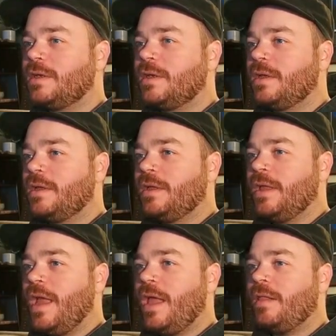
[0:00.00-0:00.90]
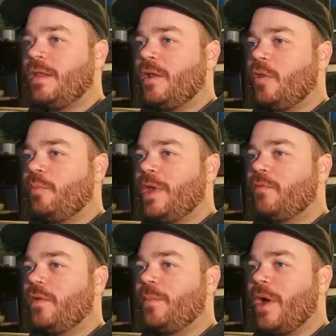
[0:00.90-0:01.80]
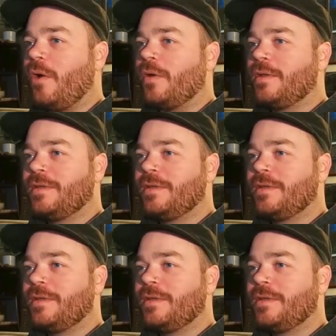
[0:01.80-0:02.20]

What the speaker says: And a little big flip out.